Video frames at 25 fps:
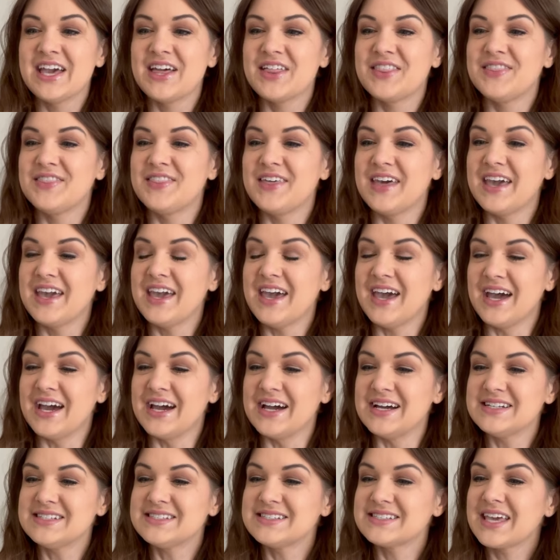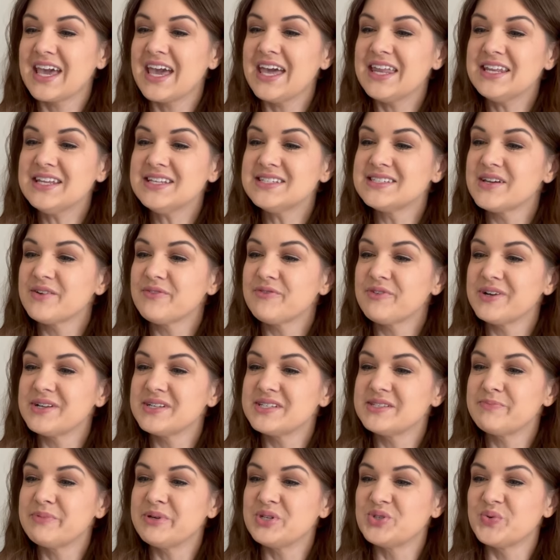They ask, any
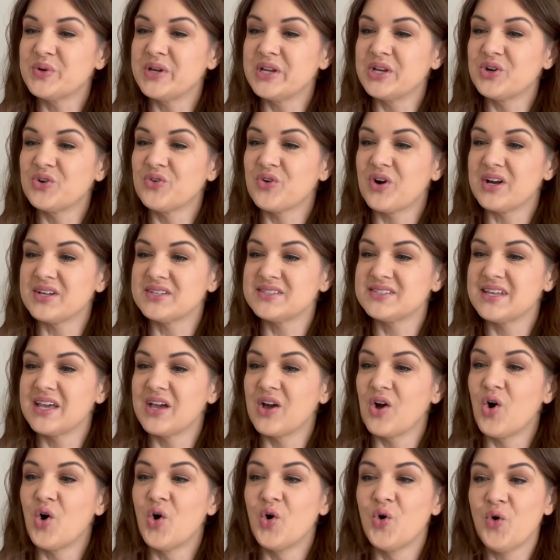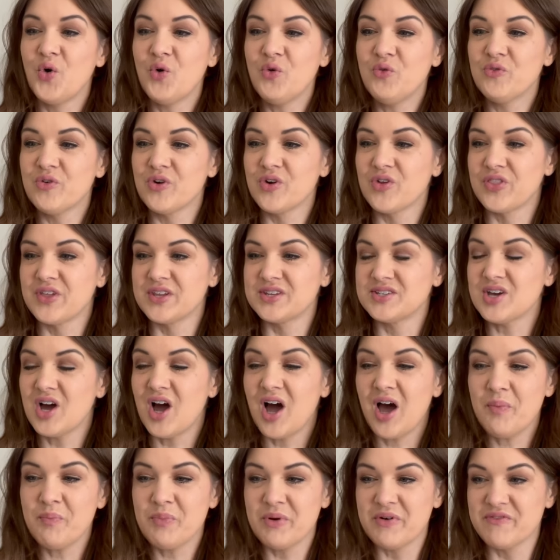difference between crossing over the
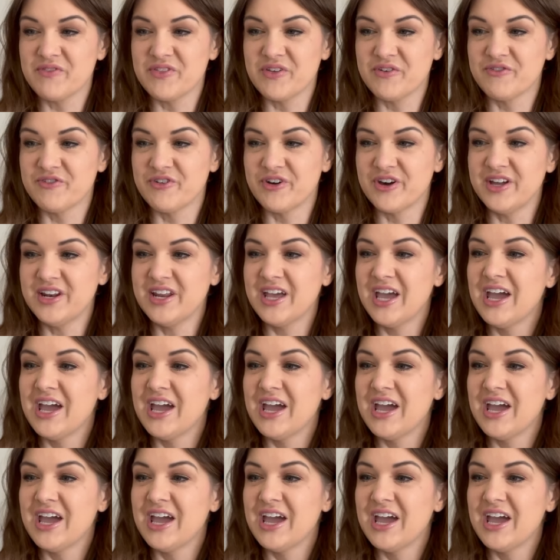top of the foot